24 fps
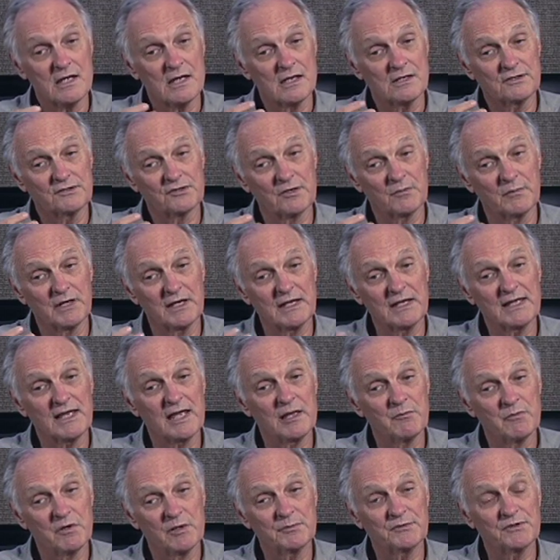Somebody
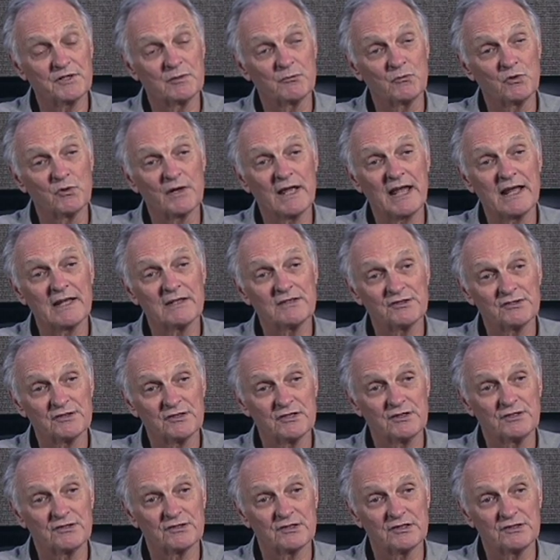came up to him who we hadn't
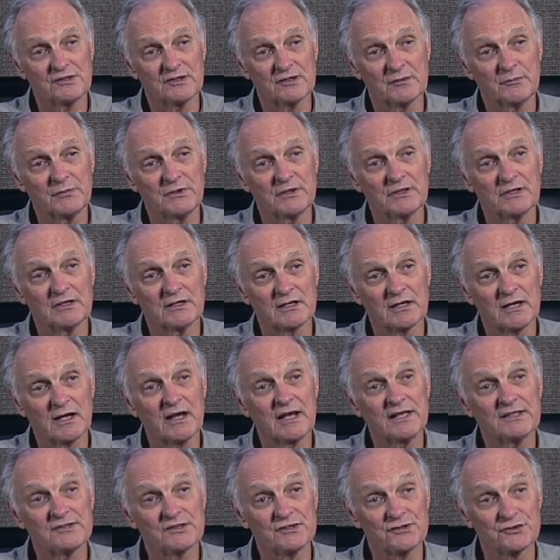seen since he'd been in a
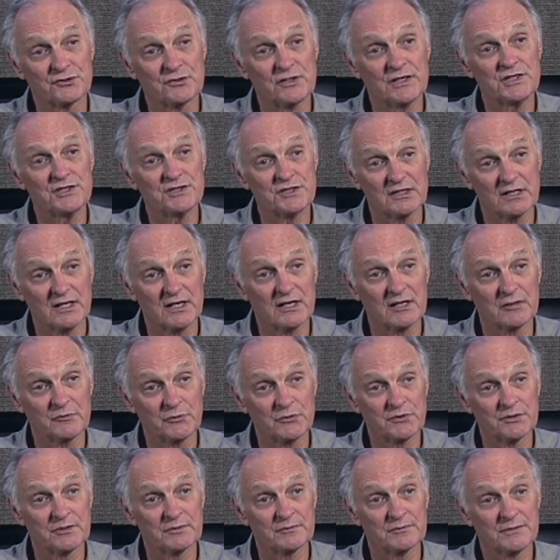concentration camp
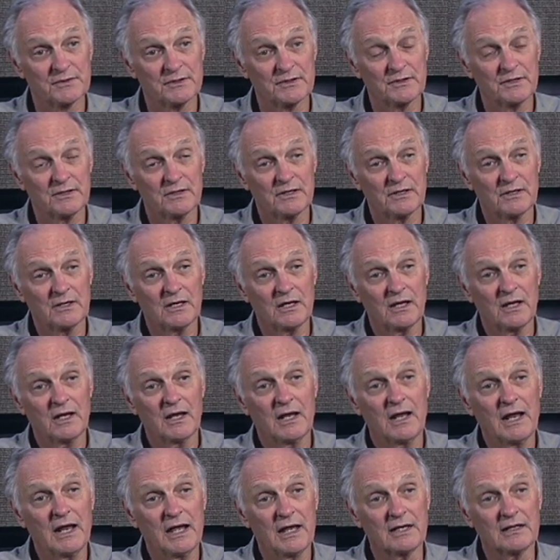with him,
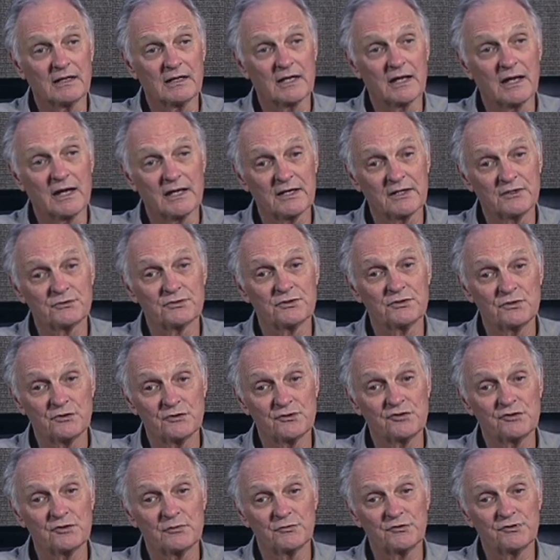and the guy
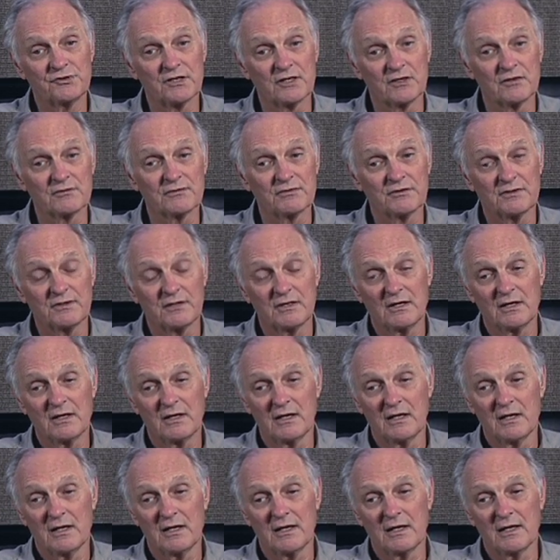introduced himself,
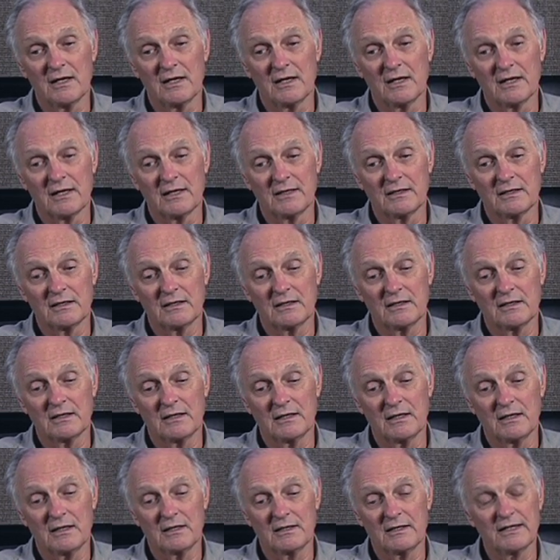and
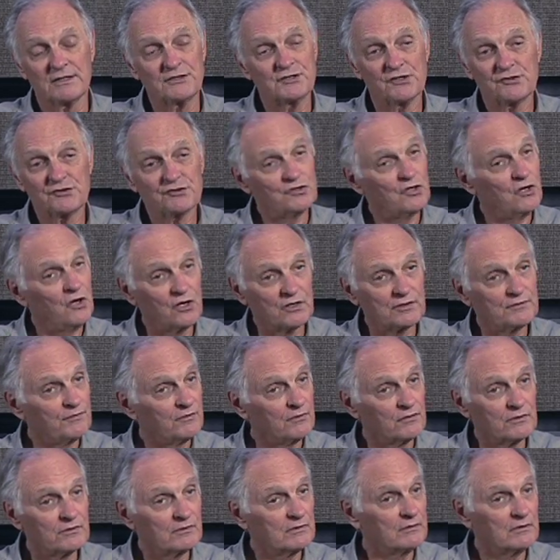they just talked
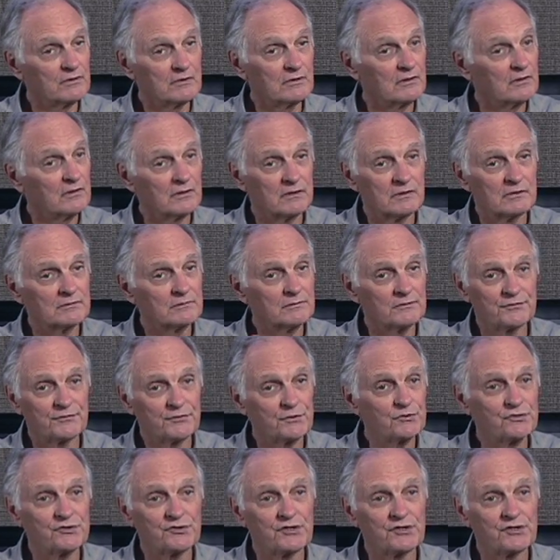for a few